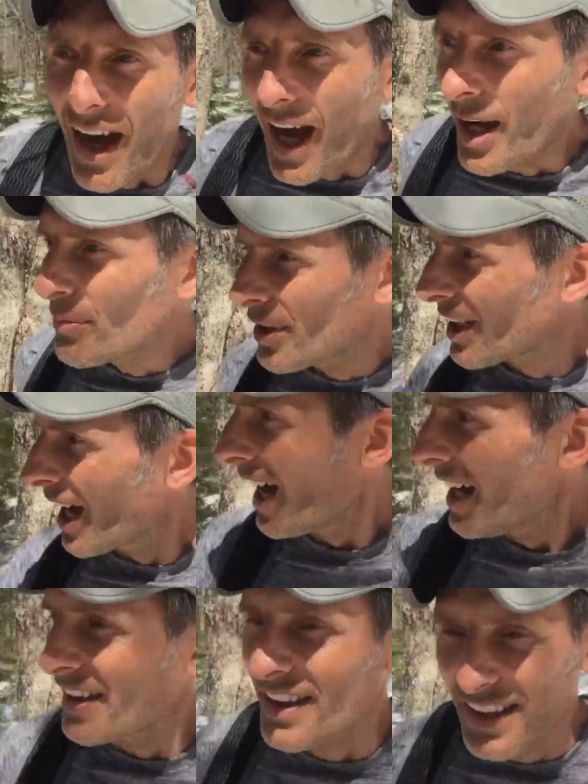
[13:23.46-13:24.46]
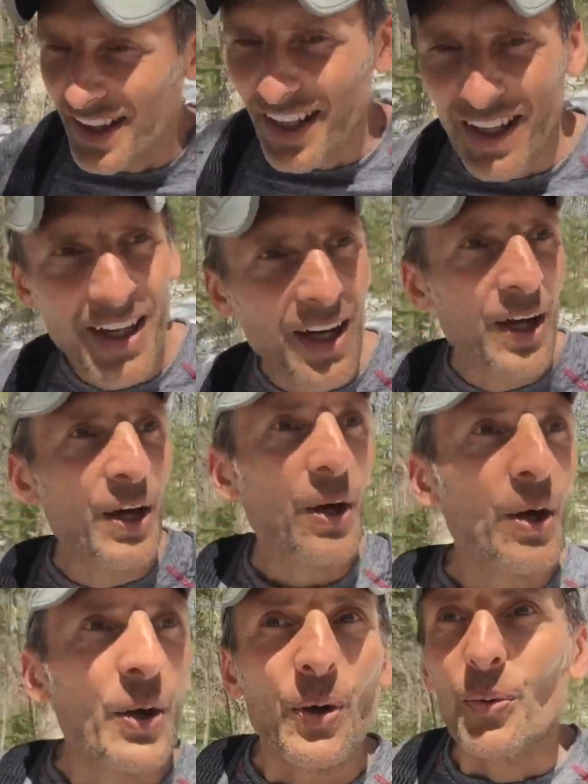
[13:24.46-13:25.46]
I'm the guy that
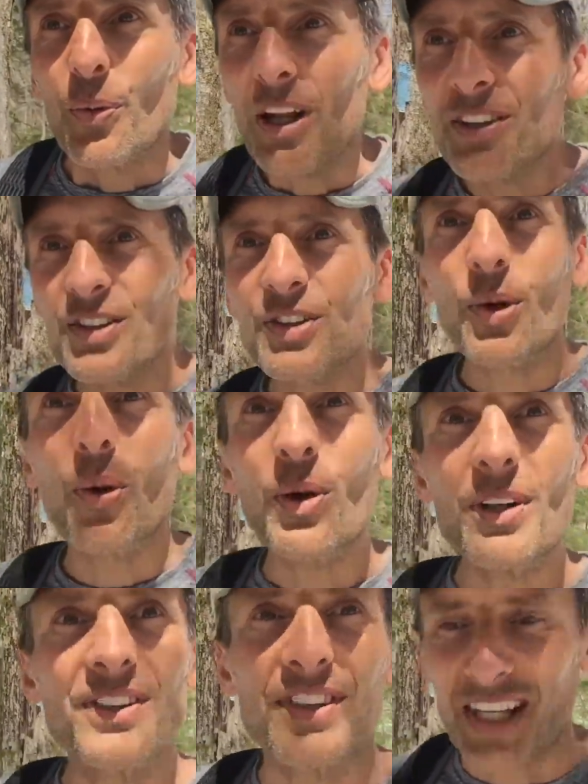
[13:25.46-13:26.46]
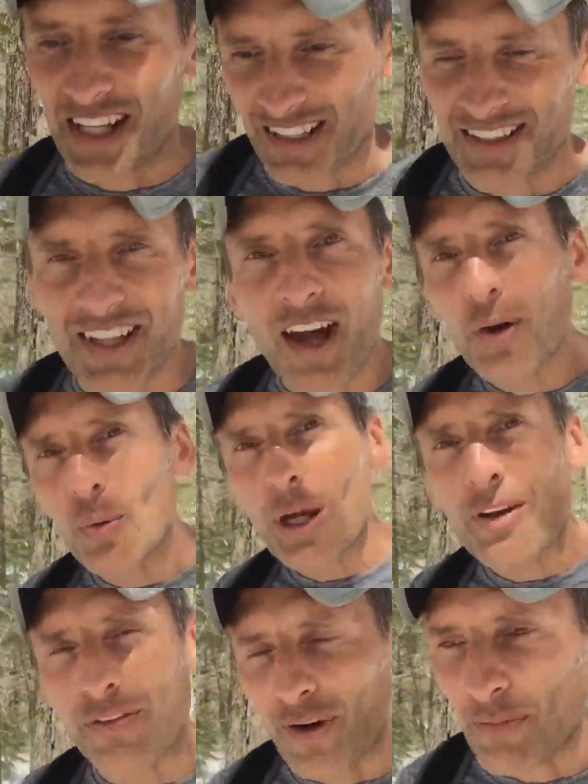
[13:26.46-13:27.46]
runs towards things, not
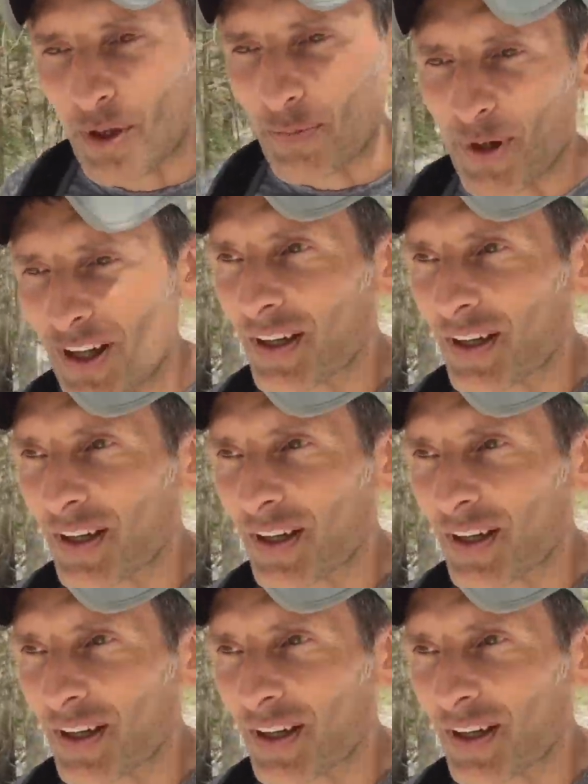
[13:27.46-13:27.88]
away from them.